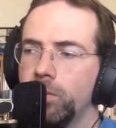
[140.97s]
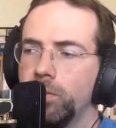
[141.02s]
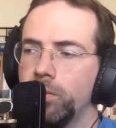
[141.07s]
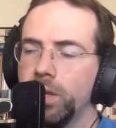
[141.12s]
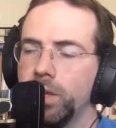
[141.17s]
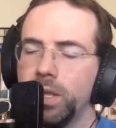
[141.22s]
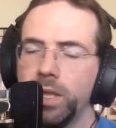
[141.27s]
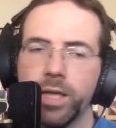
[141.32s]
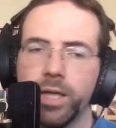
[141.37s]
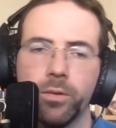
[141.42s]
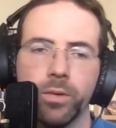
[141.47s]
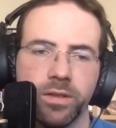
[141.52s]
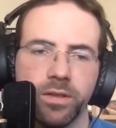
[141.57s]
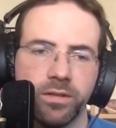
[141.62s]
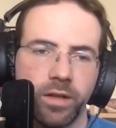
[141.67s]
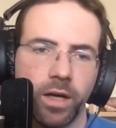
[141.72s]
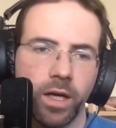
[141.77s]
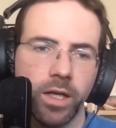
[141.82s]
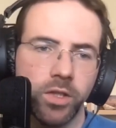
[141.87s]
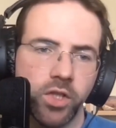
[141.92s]
Liquid
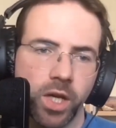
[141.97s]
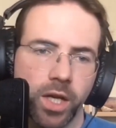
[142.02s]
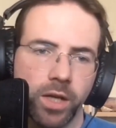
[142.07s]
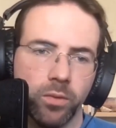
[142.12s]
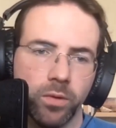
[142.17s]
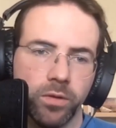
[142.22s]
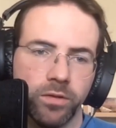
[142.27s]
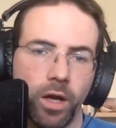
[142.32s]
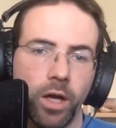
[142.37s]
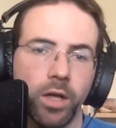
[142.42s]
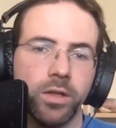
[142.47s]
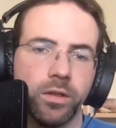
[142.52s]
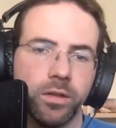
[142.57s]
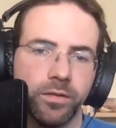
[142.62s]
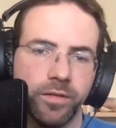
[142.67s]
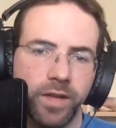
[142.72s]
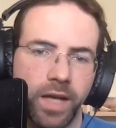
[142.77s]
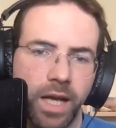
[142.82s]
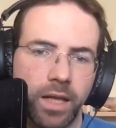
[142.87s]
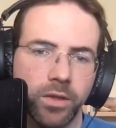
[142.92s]
sidechain was
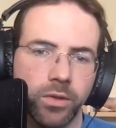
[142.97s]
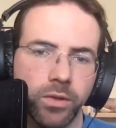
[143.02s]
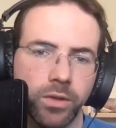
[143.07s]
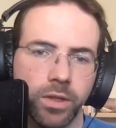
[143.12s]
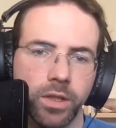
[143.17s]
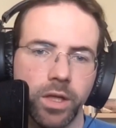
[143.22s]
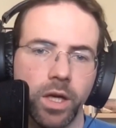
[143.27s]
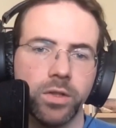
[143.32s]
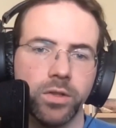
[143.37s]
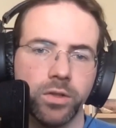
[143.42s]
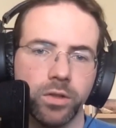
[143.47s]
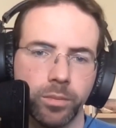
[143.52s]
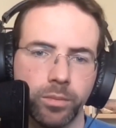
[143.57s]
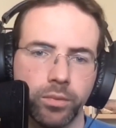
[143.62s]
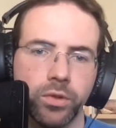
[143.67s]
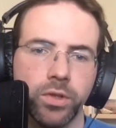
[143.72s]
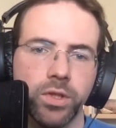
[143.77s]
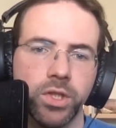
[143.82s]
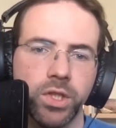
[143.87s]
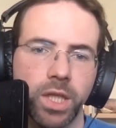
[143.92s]
undervalued and
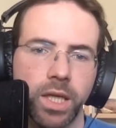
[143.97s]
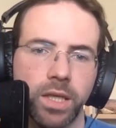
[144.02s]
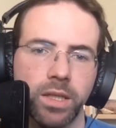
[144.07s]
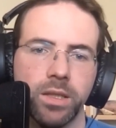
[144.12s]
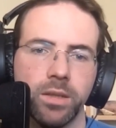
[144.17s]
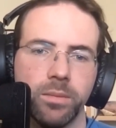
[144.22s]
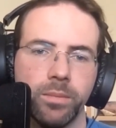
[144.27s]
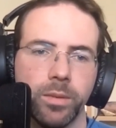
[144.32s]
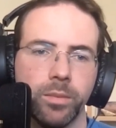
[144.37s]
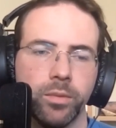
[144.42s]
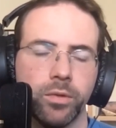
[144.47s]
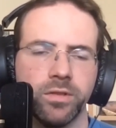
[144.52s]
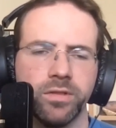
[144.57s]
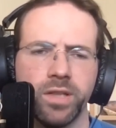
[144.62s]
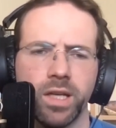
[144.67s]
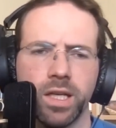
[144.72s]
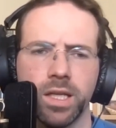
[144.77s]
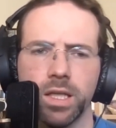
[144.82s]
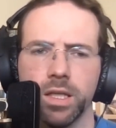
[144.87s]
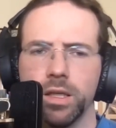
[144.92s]
underappreciated. People are
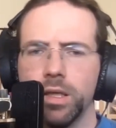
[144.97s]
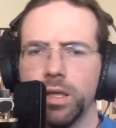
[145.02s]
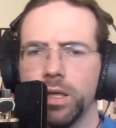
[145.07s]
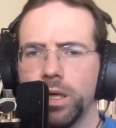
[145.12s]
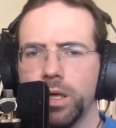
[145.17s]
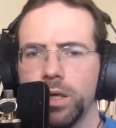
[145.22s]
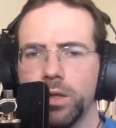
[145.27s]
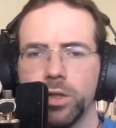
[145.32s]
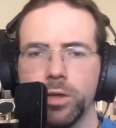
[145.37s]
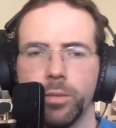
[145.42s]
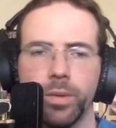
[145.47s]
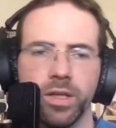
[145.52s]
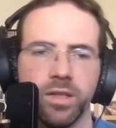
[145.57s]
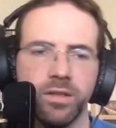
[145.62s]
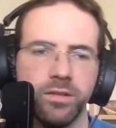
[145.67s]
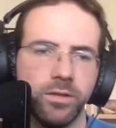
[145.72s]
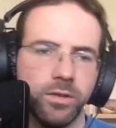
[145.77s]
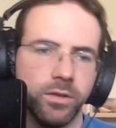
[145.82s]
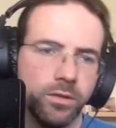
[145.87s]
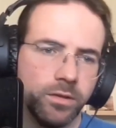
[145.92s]
saying like, oh,
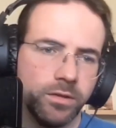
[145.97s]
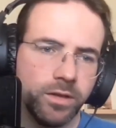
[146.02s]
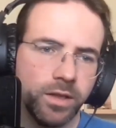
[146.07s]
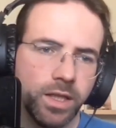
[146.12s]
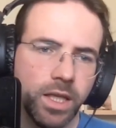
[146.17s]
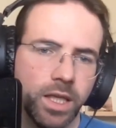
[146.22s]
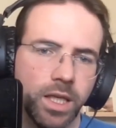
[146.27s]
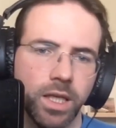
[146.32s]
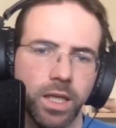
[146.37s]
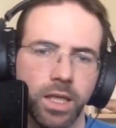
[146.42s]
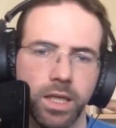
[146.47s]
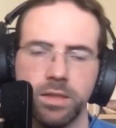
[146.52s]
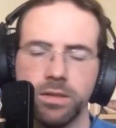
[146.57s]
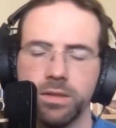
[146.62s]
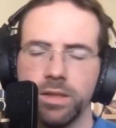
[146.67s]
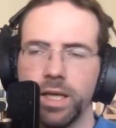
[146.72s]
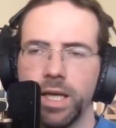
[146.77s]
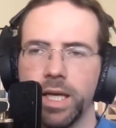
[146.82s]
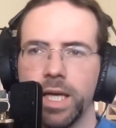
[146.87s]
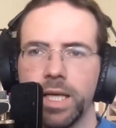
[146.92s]
nobody's using
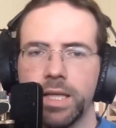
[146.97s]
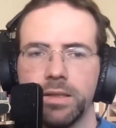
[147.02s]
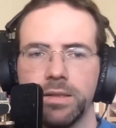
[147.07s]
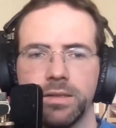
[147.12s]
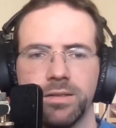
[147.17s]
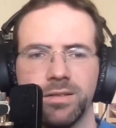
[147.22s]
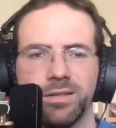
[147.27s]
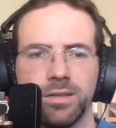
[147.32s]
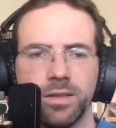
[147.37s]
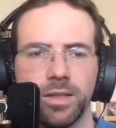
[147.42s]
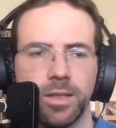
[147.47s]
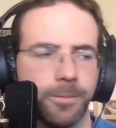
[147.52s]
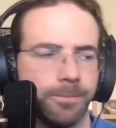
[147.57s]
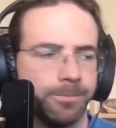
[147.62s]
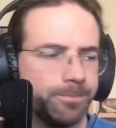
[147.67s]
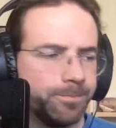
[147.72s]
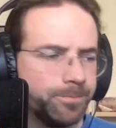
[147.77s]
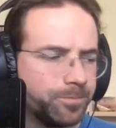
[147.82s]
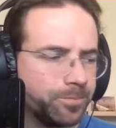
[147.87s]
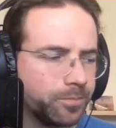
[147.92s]
it, and it's,
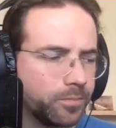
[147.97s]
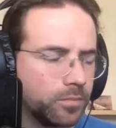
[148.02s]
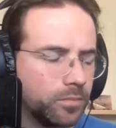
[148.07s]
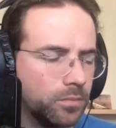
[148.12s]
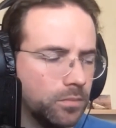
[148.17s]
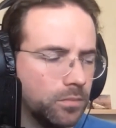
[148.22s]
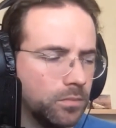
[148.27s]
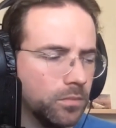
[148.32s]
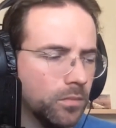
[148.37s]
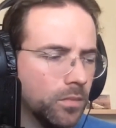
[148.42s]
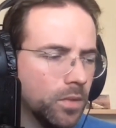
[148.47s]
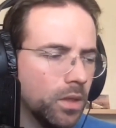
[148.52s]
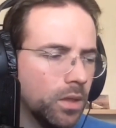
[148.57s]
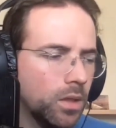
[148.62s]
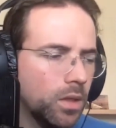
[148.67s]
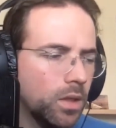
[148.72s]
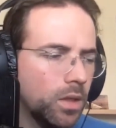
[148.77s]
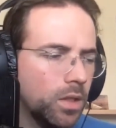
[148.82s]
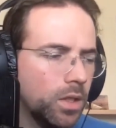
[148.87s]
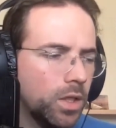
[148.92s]

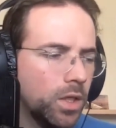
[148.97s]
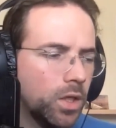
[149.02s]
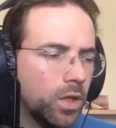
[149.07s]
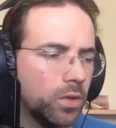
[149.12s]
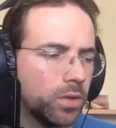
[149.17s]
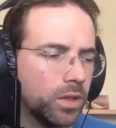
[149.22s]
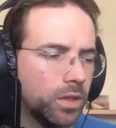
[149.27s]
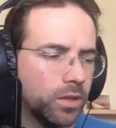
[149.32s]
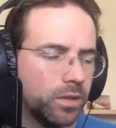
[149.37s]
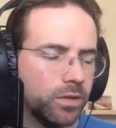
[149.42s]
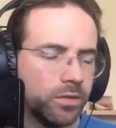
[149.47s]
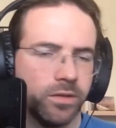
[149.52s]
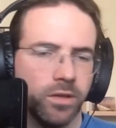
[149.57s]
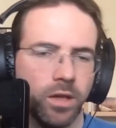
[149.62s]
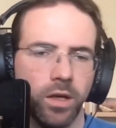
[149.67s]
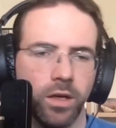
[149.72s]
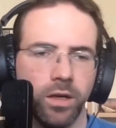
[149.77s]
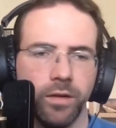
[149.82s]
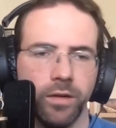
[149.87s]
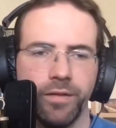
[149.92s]
you know, there's
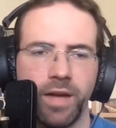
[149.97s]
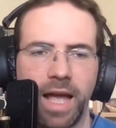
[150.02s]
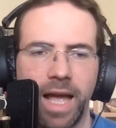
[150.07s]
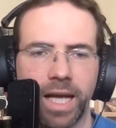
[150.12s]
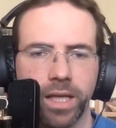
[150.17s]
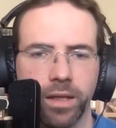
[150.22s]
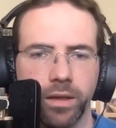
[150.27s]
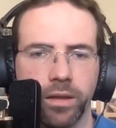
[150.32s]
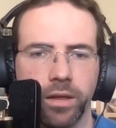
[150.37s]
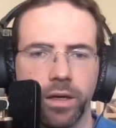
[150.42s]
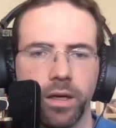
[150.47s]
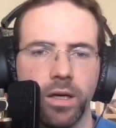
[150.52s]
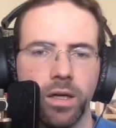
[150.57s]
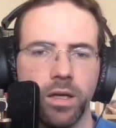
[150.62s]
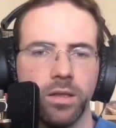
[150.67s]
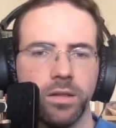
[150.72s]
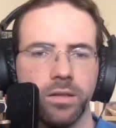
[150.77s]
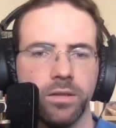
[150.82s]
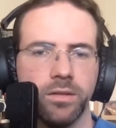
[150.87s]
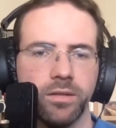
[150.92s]
not enough
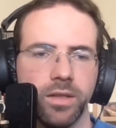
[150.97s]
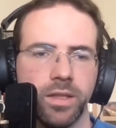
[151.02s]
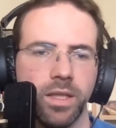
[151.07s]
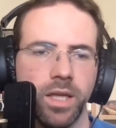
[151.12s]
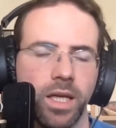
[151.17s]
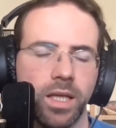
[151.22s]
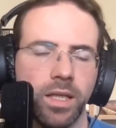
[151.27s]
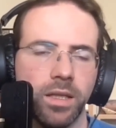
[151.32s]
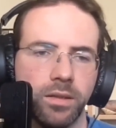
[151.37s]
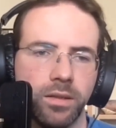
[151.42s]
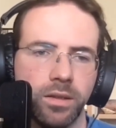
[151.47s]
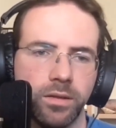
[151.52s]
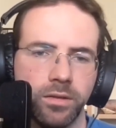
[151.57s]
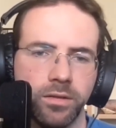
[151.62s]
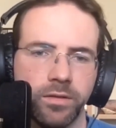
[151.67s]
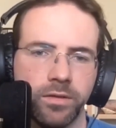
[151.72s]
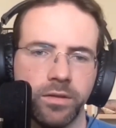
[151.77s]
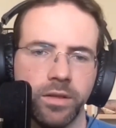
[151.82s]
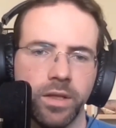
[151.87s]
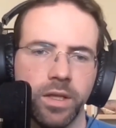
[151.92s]
hackathons,
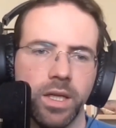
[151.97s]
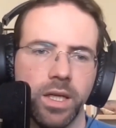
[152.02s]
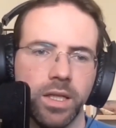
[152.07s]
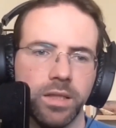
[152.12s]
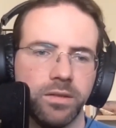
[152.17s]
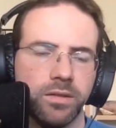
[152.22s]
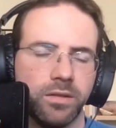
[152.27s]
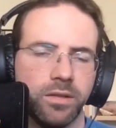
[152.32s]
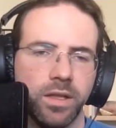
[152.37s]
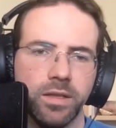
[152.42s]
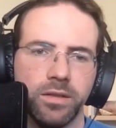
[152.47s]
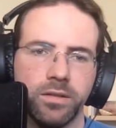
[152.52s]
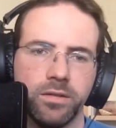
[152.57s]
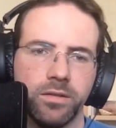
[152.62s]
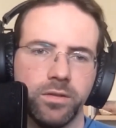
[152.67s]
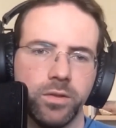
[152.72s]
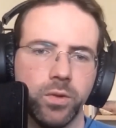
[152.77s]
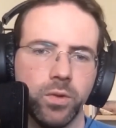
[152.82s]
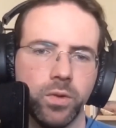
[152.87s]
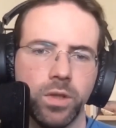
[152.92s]
and it's
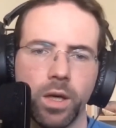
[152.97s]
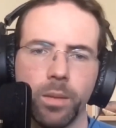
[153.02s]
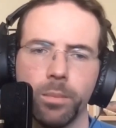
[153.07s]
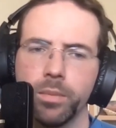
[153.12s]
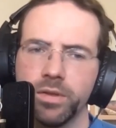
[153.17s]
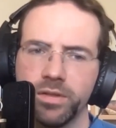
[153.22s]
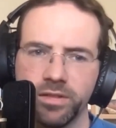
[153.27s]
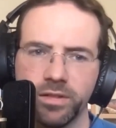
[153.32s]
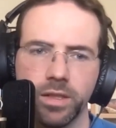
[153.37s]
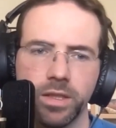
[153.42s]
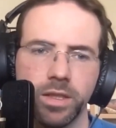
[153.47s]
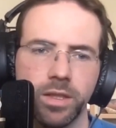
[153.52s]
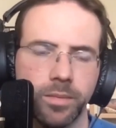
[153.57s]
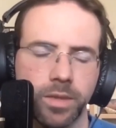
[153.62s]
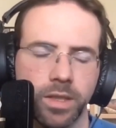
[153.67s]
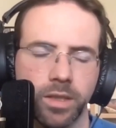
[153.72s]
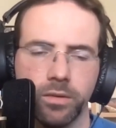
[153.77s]
too cumbersome.